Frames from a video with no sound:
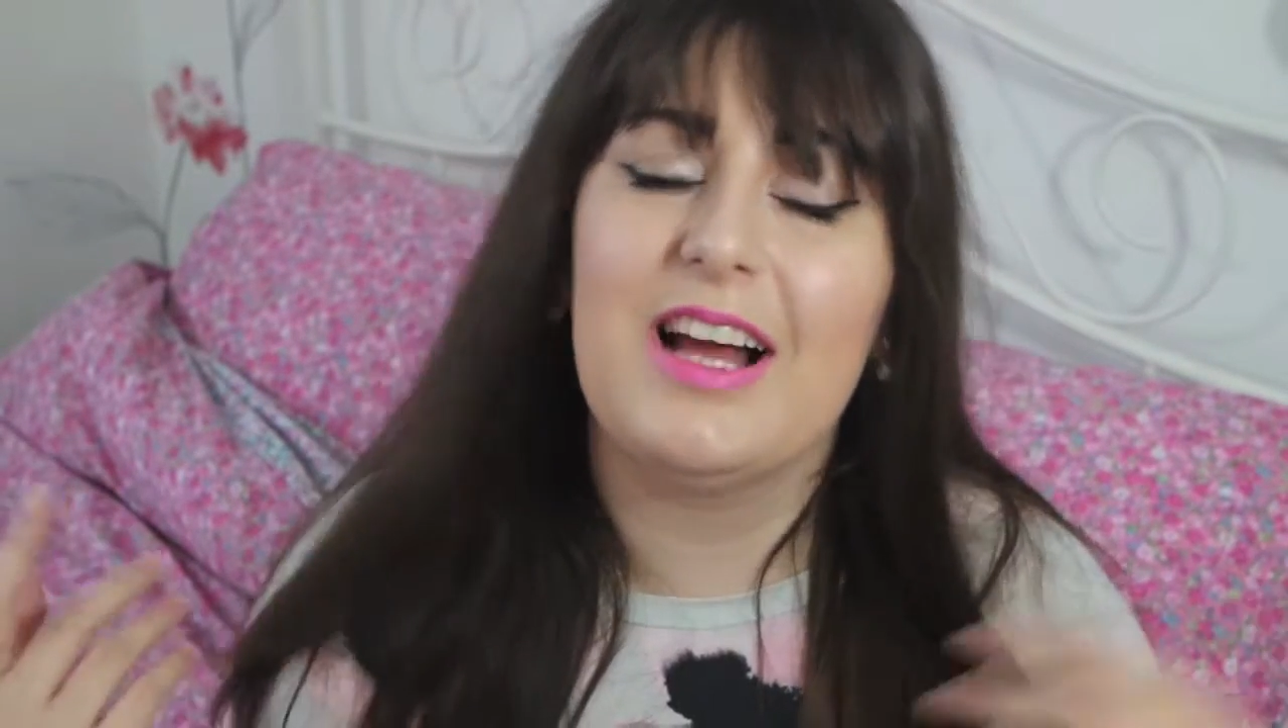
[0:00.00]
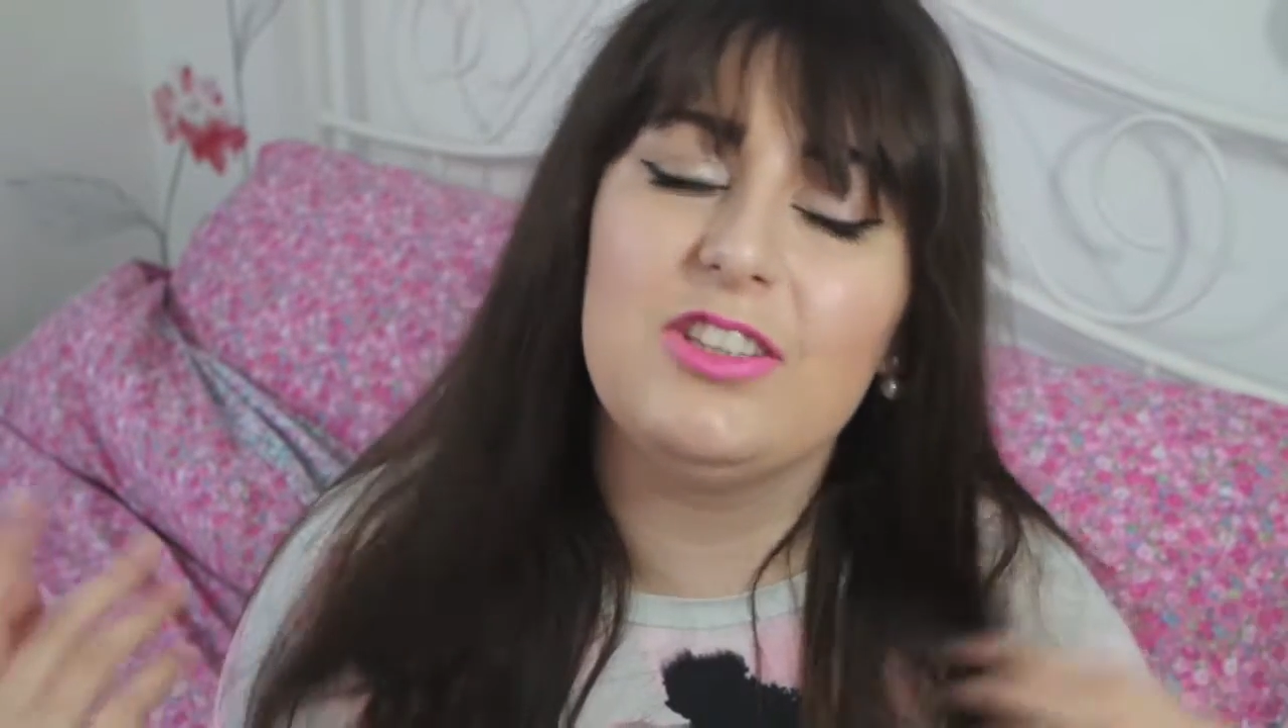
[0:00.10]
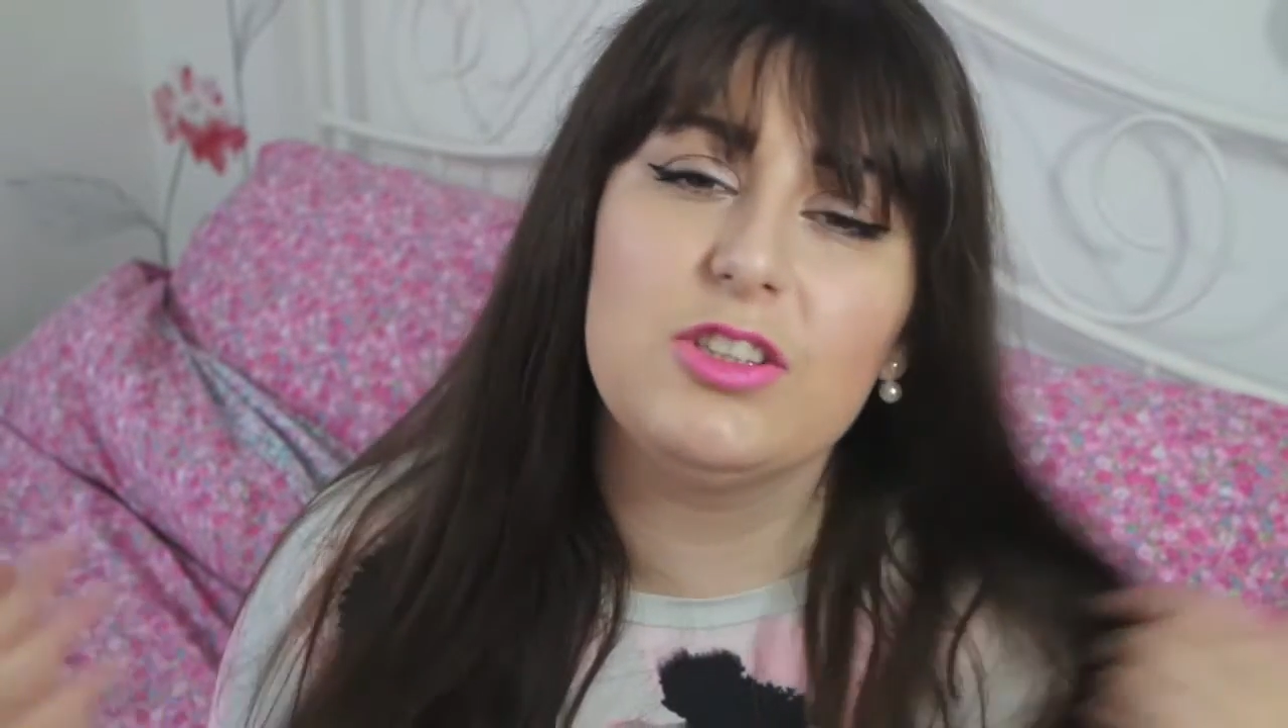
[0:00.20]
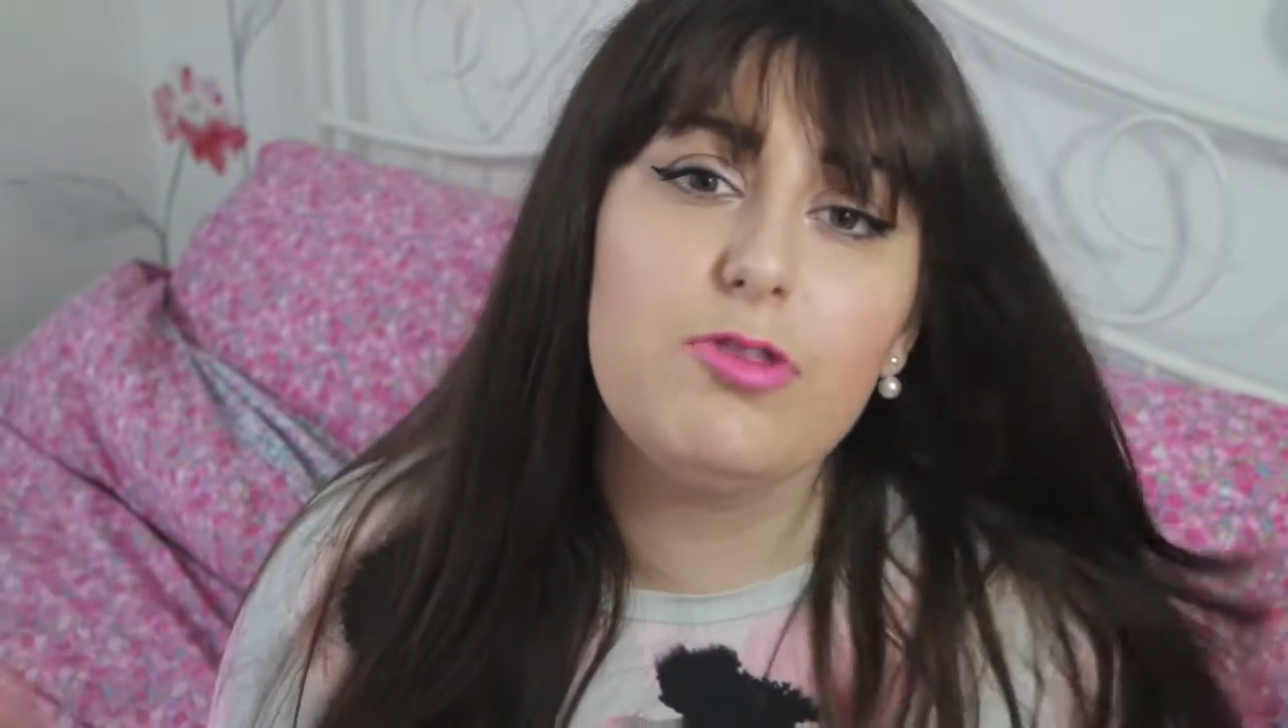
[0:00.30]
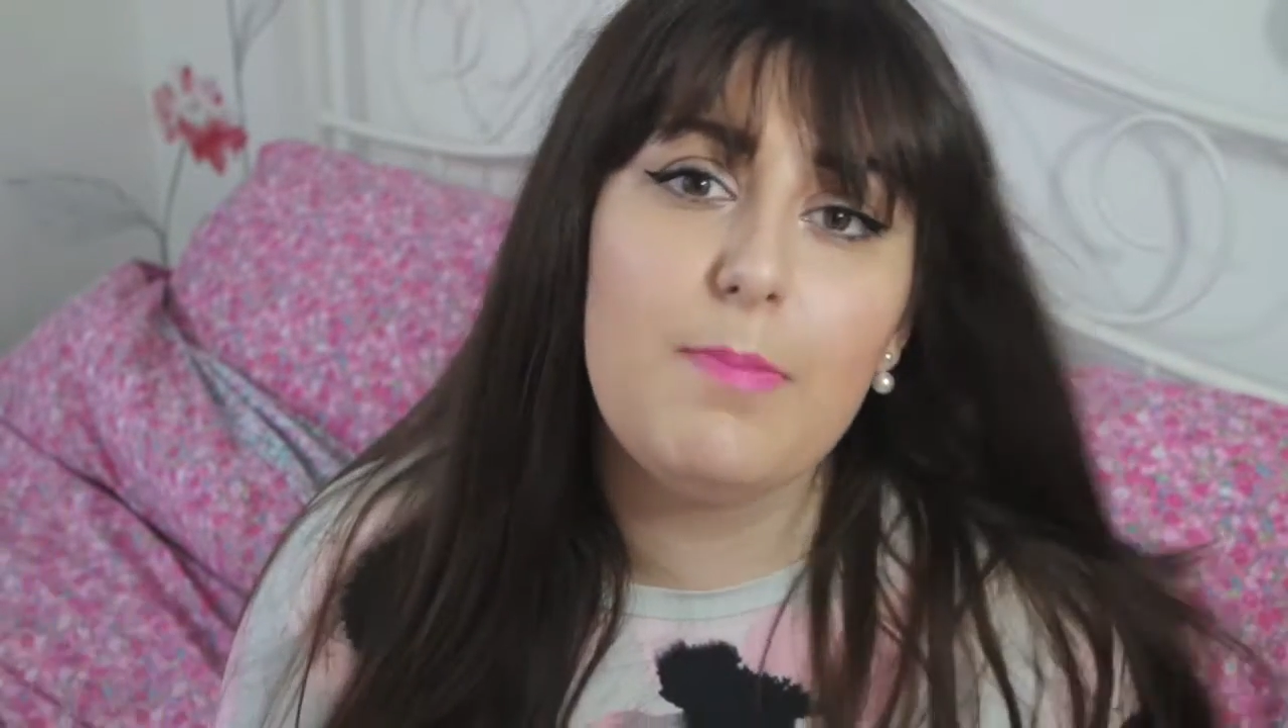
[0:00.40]

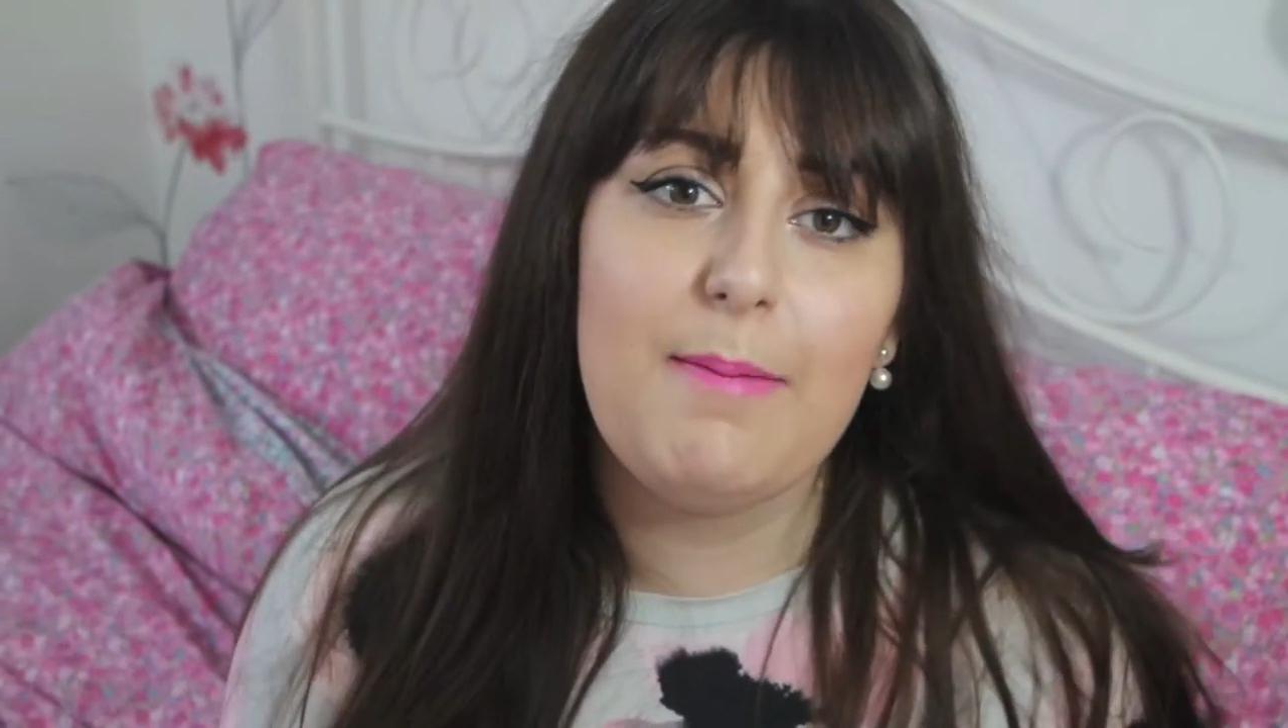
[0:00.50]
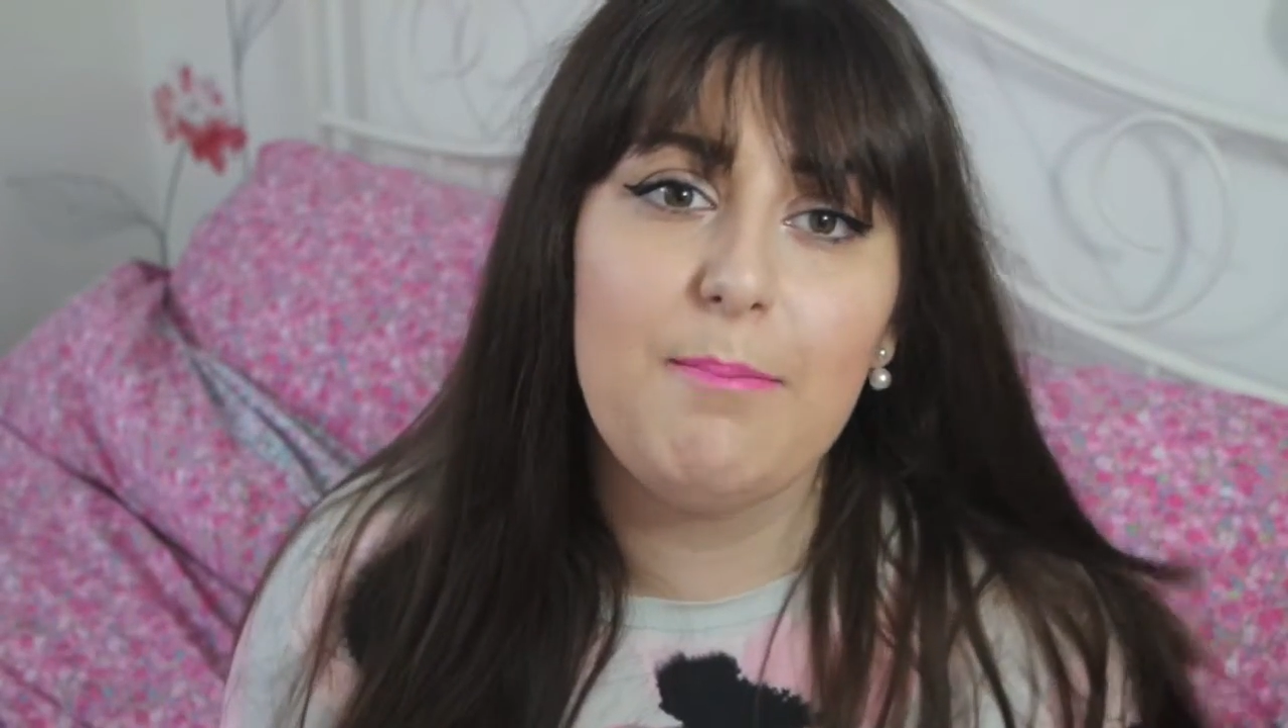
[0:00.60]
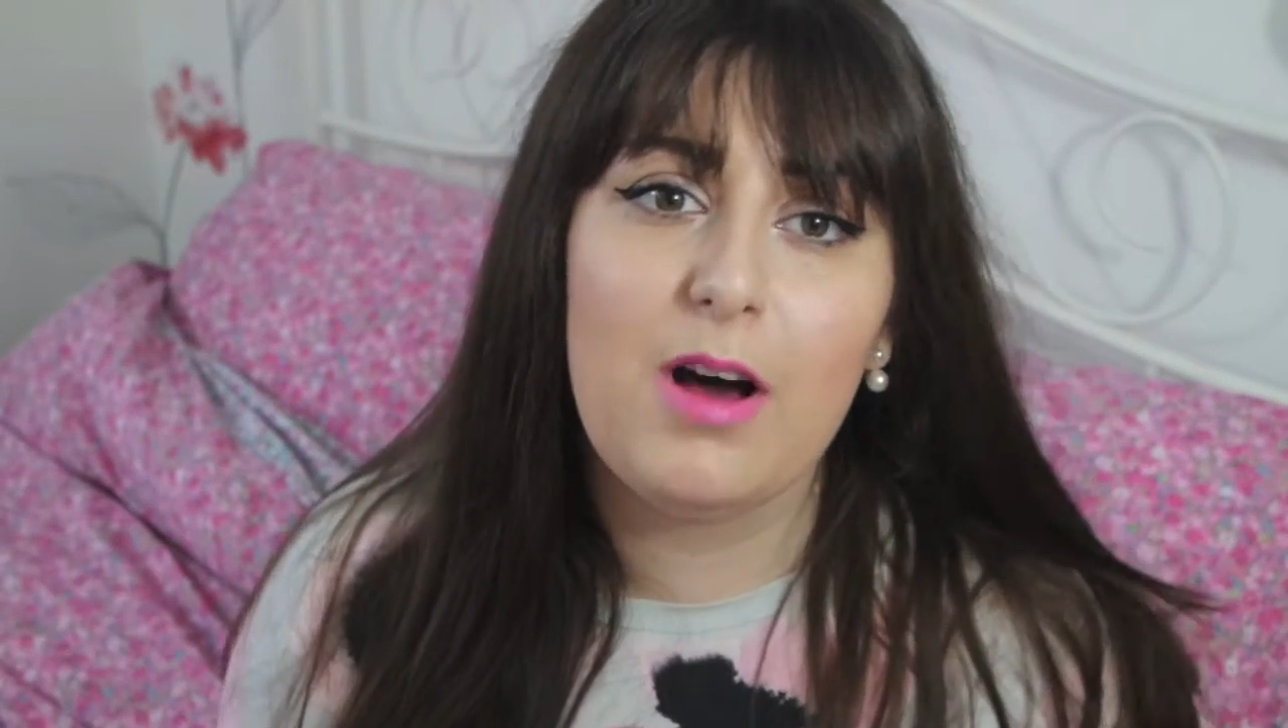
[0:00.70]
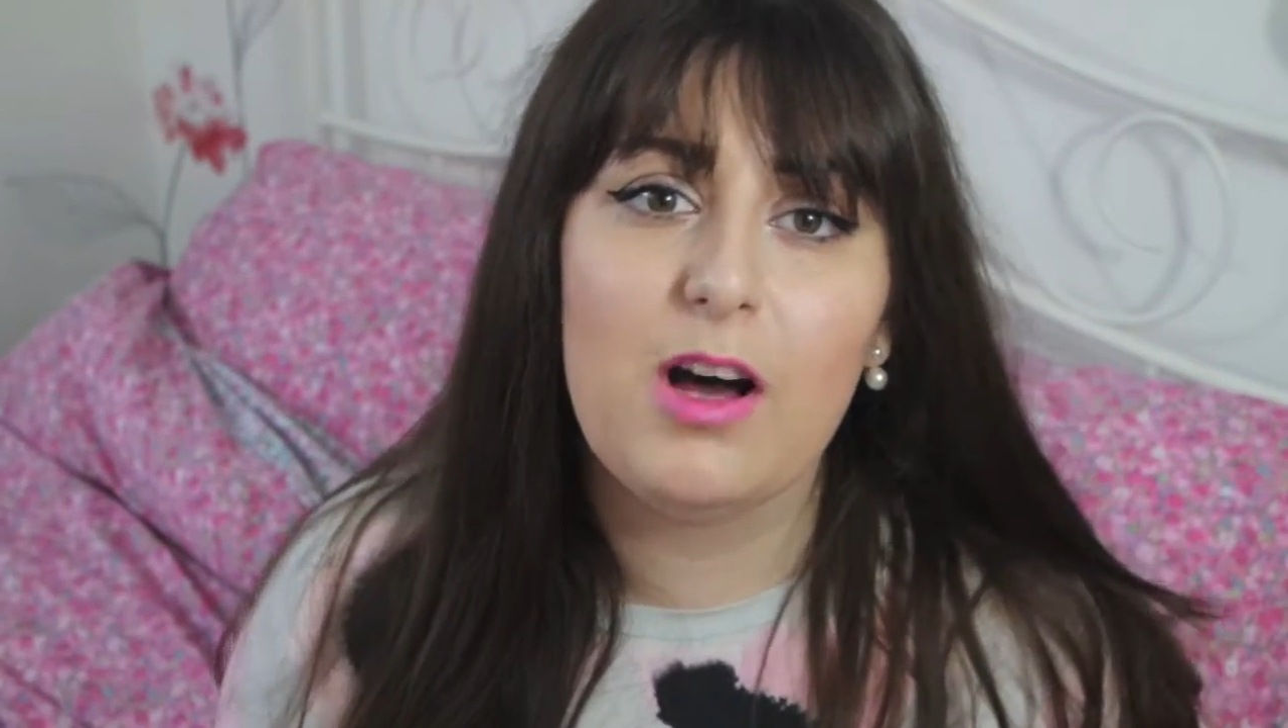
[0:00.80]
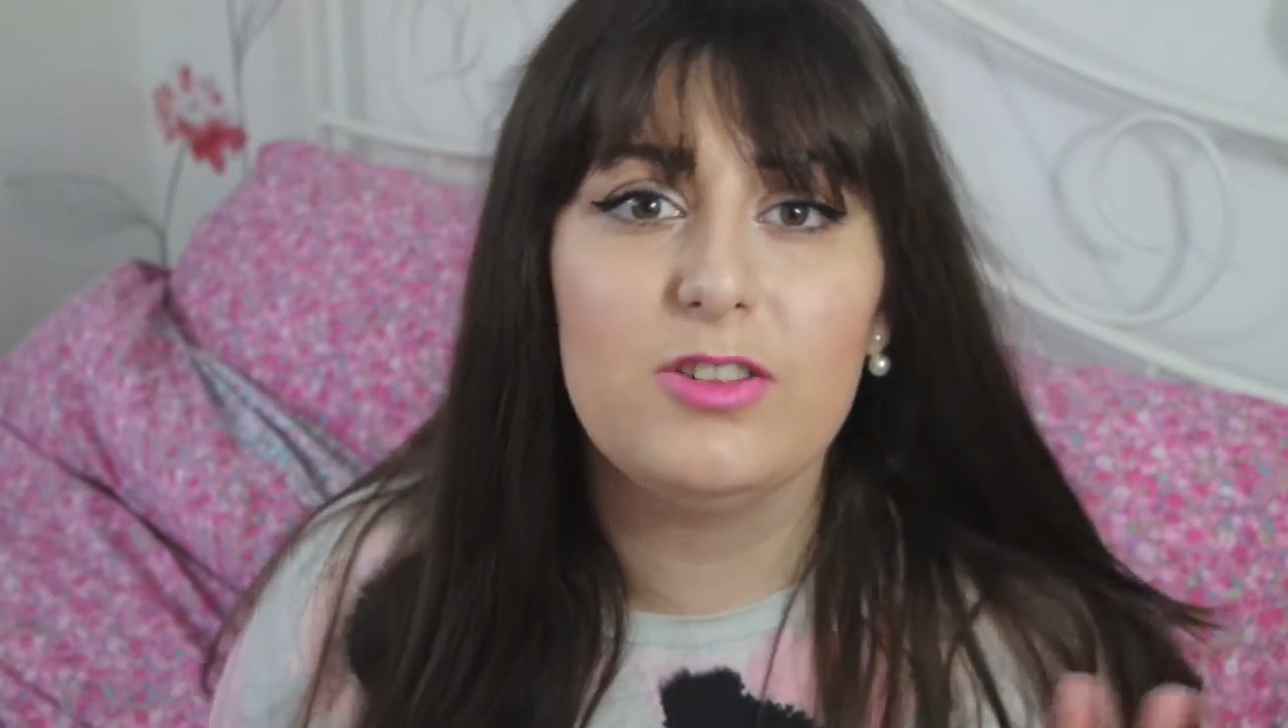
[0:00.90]
And just
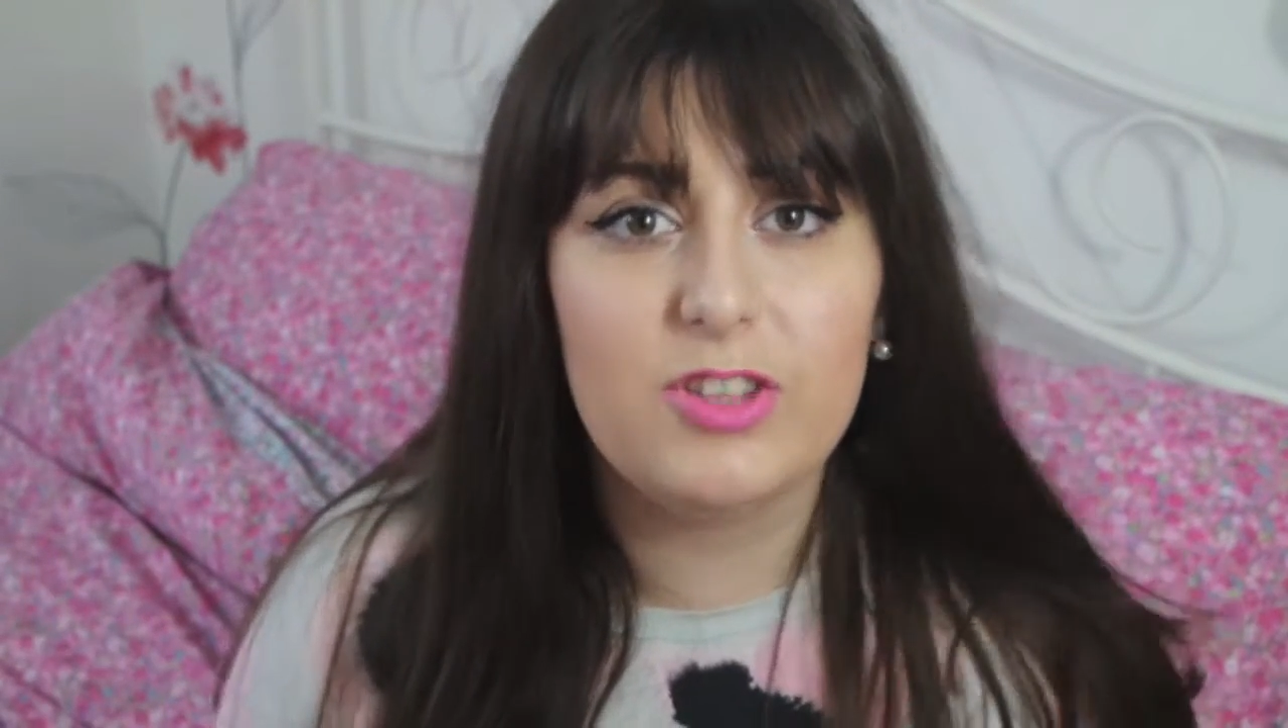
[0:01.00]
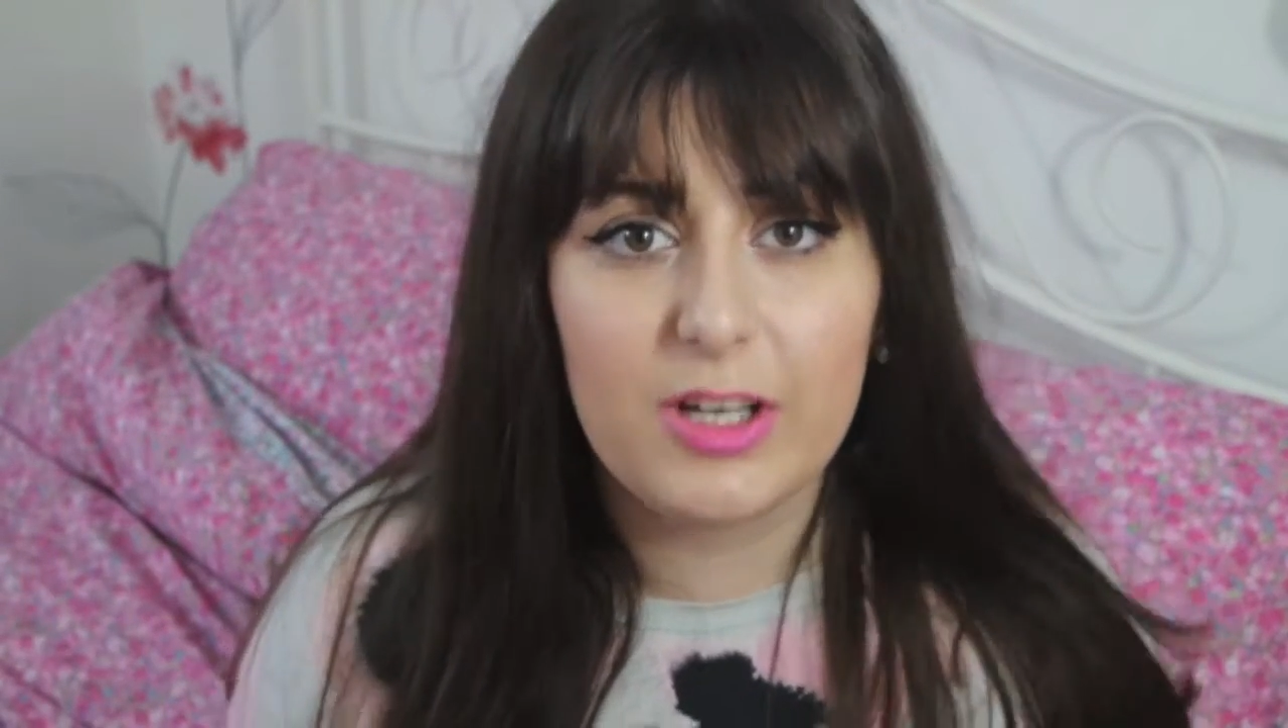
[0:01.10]
remember,